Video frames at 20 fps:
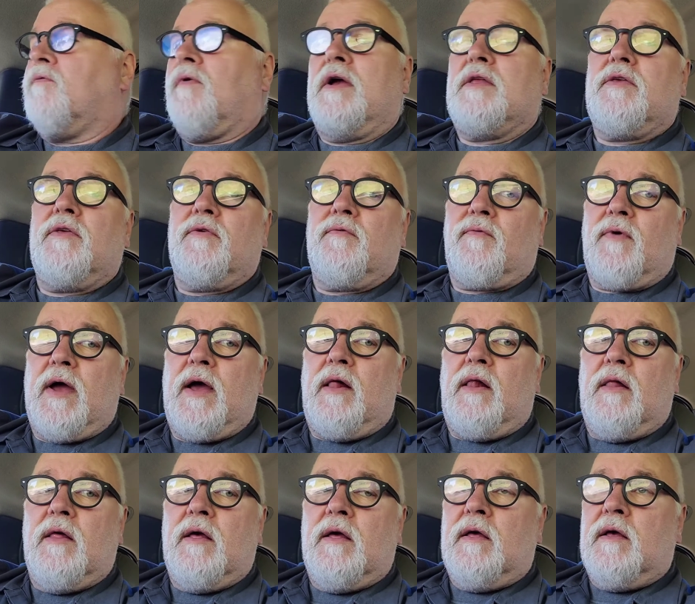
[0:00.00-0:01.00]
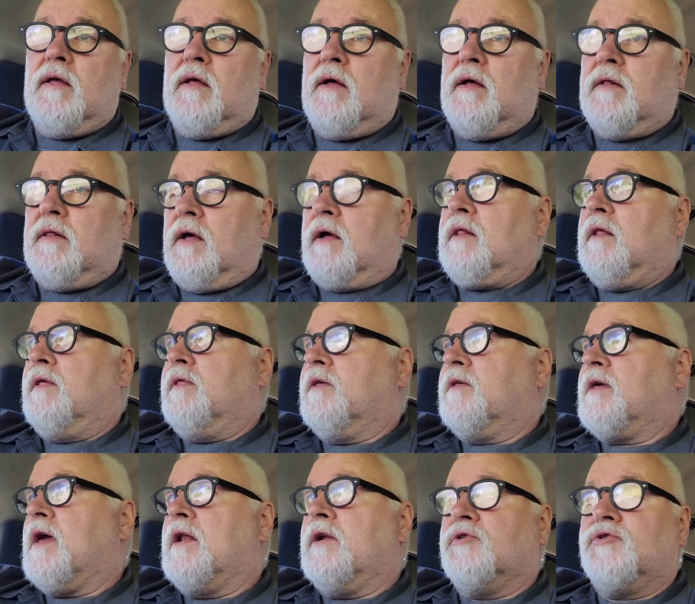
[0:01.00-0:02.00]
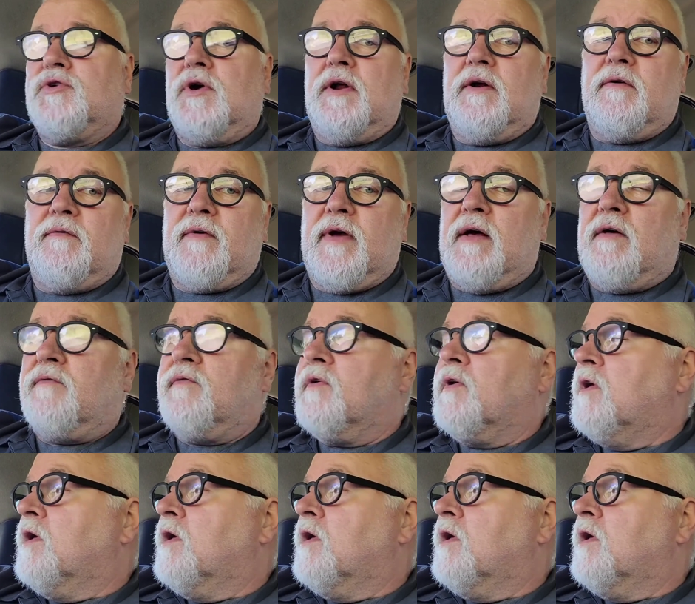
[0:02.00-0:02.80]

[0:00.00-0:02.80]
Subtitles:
right to the rail. Luckily, this had a Schrader valve.